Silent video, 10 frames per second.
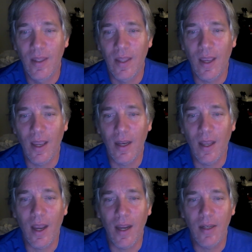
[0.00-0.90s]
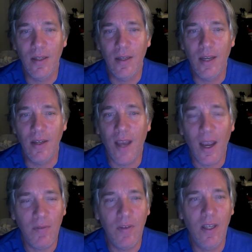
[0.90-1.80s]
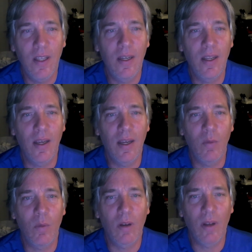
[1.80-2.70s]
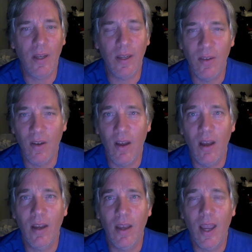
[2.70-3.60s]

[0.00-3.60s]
And I dived in, I worked like a dog.